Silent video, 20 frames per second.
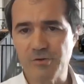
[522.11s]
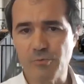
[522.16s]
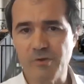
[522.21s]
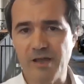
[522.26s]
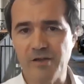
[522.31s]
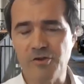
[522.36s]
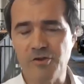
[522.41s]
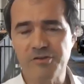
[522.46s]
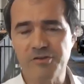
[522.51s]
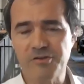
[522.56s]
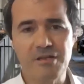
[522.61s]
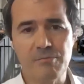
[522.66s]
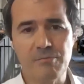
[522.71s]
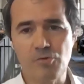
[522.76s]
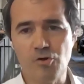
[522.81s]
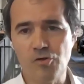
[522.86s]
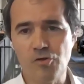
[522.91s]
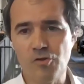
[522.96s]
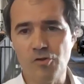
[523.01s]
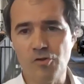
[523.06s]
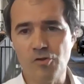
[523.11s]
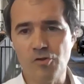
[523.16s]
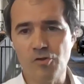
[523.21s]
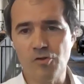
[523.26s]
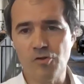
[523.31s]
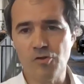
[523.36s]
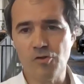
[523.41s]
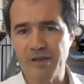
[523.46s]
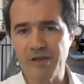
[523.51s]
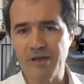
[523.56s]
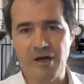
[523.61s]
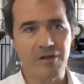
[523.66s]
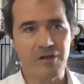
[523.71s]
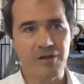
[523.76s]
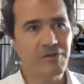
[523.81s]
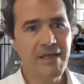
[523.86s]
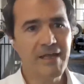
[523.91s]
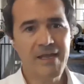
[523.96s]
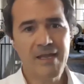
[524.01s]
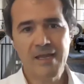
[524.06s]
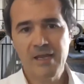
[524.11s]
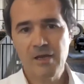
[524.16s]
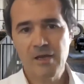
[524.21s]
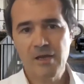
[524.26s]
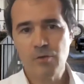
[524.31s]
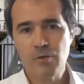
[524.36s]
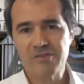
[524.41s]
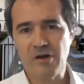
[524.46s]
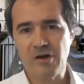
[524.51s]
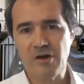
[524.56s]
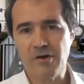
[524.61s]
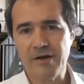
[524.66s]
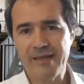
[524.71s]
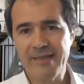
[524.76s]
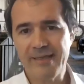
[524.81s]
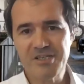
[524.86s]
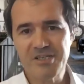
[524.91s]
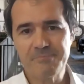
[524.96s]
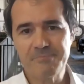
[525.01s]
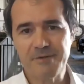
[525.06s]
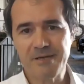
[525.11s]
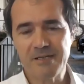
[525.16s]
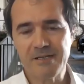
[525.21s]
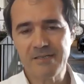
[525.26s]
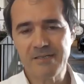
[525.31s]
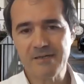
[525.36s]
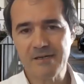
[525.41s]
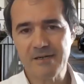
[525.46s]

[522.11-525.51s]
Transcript: We are not in a mode of slowing down with our engagement